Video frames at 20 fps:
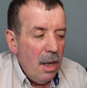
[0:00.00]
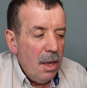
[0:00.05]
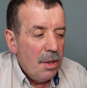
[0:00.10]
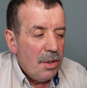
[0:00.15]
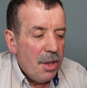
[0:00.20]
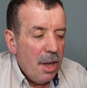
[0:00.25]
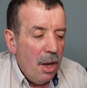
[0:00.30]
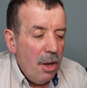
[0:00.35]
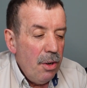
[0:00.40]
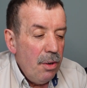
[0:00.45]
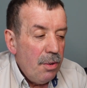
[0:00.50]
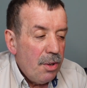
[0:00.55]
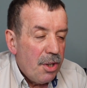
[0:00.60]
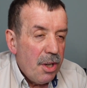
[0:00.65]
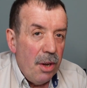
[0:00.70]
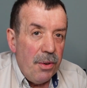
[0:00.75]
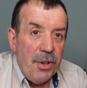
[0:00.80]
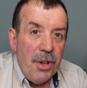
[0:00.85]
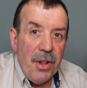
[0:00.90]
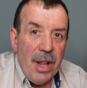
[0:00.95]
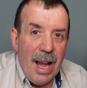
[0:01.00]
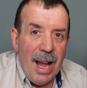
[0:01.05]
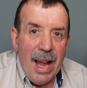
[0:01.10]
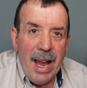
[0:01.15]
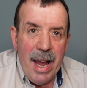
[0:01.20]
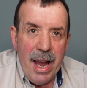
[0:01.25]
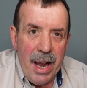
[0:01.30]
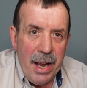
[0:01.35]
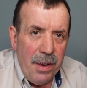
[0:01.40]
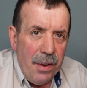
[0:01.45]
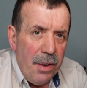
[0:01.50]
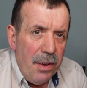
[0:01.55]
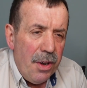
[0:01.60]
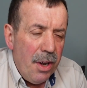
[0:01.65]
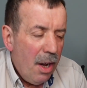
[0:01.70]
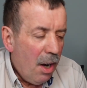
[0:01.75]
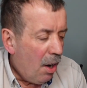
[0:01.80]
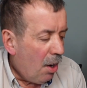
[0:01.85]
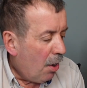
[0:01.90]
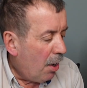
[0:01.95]
So to that end,
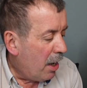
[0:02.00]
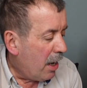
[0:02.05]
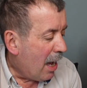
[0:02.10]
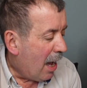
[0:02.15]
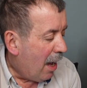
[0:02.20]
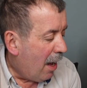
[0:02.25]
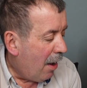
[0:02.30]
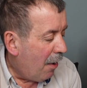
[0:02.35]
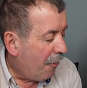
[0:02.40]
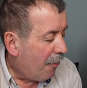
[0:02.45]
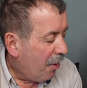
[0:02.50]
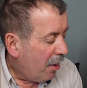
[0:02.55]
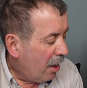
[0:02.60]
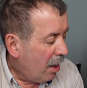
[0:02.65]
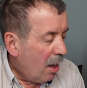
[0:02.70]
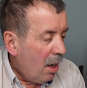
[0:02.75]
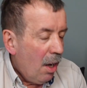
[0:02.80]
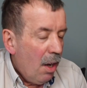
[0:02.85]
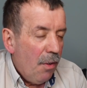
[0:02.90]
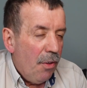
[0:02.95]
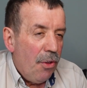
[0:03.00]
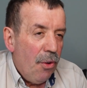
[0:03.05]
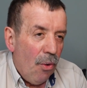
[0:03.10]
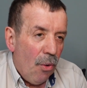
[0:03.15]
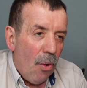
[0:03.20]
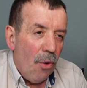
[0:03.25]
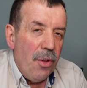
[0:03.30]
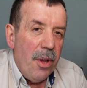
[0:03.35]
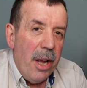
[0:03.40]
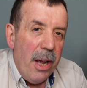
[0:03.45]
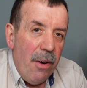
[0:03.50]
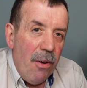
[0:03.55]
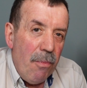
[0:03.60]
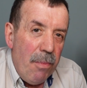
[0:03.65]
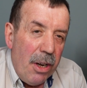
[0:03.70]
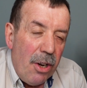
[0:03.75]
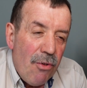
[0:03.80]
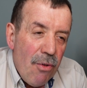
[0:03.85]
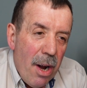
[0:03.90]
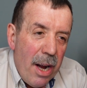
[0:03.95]
I have thought that it would
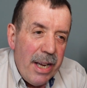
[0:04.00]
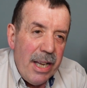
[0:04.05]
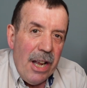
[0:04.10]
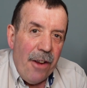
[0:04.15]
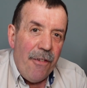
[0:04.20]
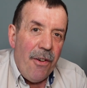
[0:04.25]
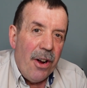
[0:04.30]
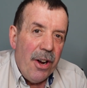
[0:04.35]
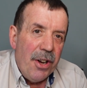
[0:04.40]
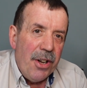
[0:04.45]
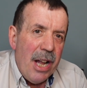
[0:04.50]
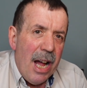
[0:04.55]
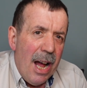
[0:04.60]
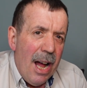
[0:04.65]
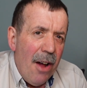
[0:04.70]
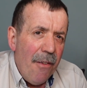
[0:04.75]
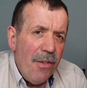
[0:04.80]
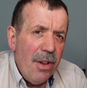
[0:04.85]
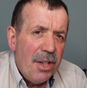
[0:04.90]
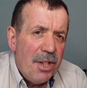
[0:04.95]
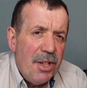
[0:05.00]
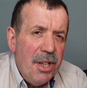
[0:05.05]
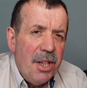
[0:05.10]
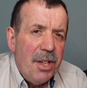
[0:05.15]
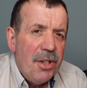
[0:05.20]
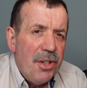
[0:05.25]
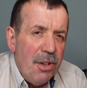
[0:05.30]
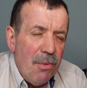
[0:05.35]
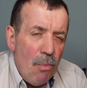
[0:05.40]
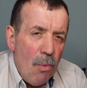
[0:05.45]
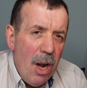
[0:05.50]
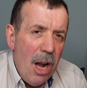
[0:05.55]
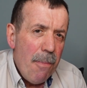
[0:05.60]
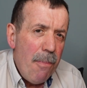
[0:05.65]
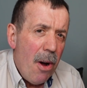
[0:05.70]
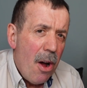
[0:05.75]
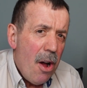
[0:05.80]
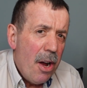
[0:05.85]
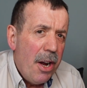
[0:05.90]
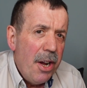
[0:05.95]
be great if I could have a system
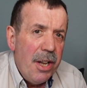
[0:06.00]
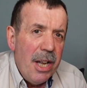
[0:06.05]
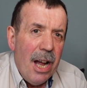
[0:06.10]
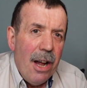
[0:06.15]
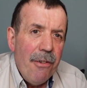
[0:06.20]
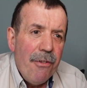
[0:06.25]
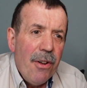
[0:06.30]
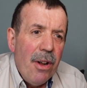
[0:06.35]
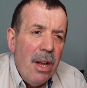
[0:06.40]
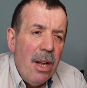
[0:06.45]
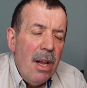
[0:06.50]
whereby I could have